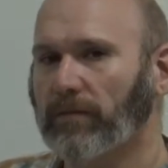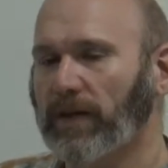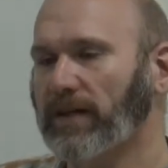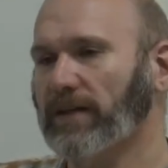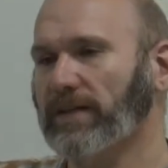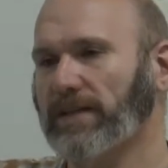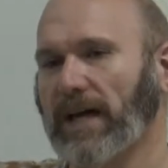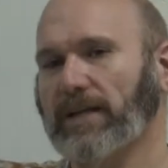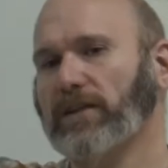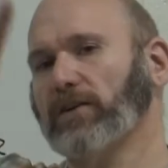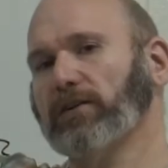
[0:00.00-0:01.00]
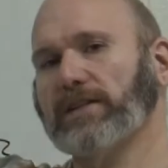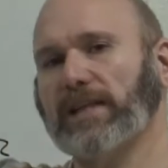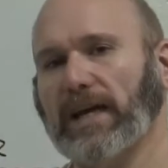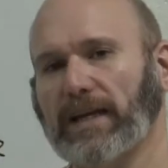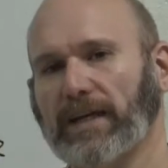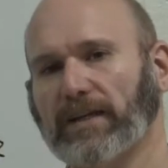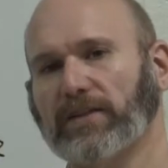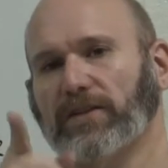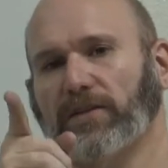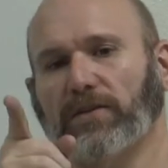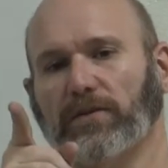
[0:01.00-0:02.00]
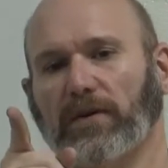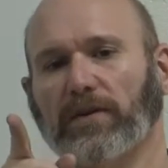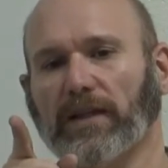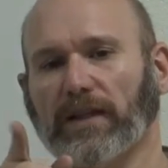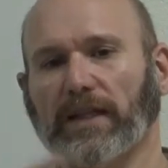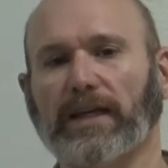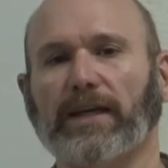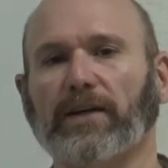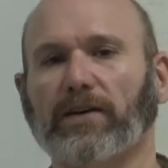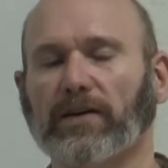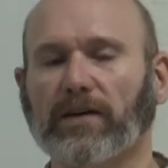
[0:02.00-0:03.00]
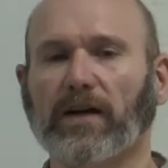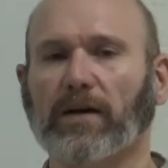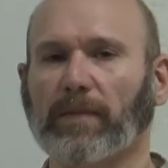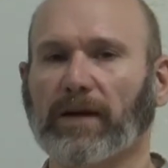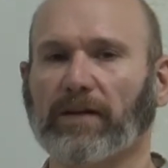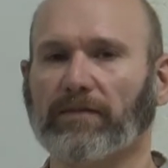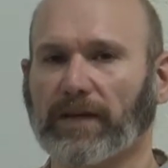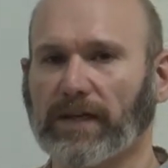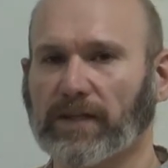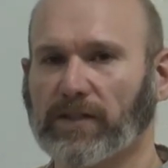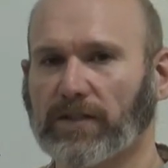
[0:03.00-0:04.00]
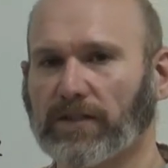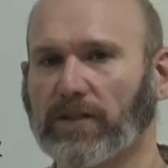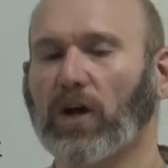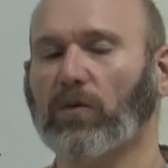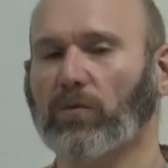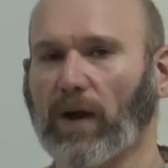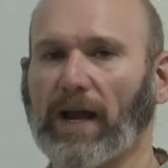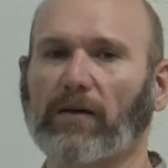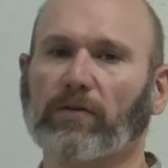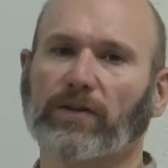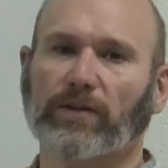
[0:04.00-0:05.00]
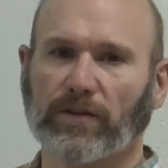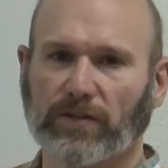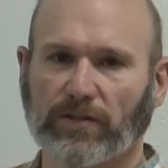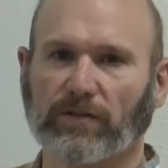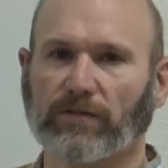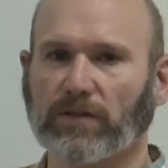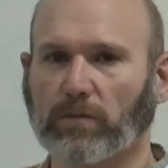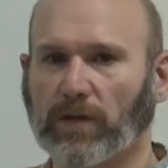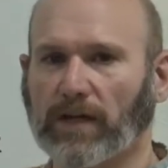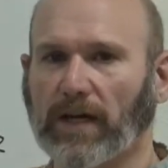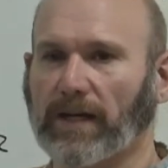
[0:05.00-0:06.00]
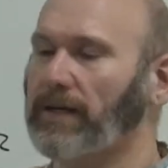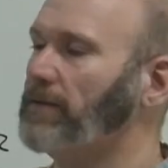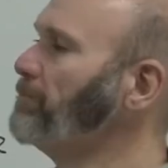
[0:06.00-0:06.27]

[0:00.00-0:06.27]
because that turns that into the linear amount of inches around the surface we're cutting.